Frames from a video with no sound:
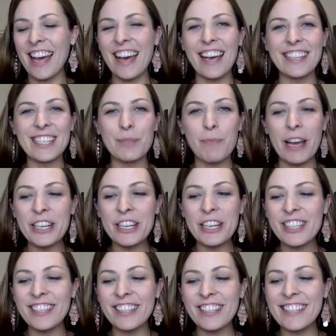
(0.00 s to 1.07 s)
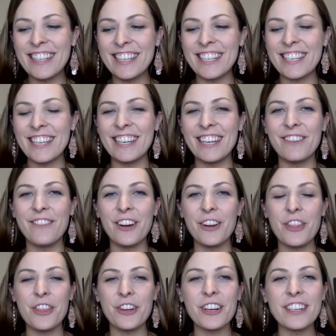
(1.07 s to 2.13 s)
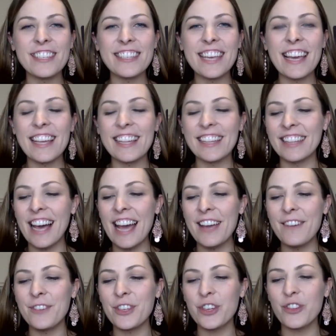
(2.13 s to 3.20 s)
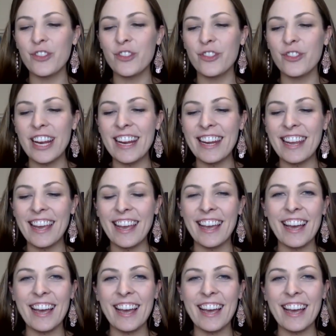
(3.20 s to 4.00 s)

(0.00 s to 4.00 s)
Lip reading: special edition of our Thursday live training.